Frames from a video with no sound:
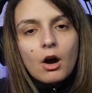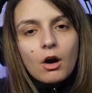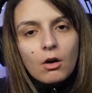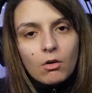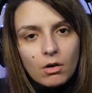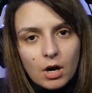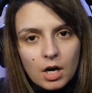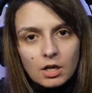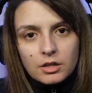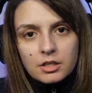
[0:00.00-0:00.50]

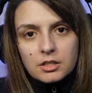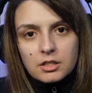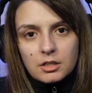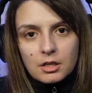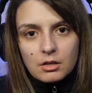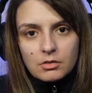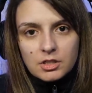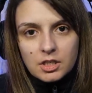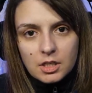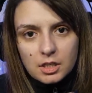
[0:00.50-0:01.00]
What the
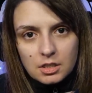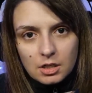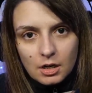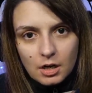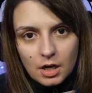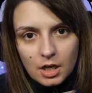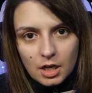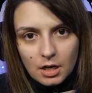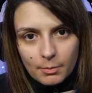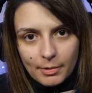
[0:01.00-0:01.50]
deuce are you
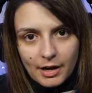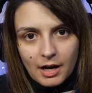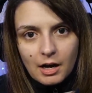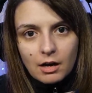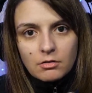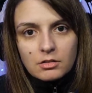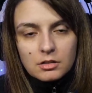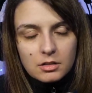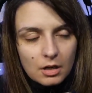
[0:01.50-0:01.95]
talking about?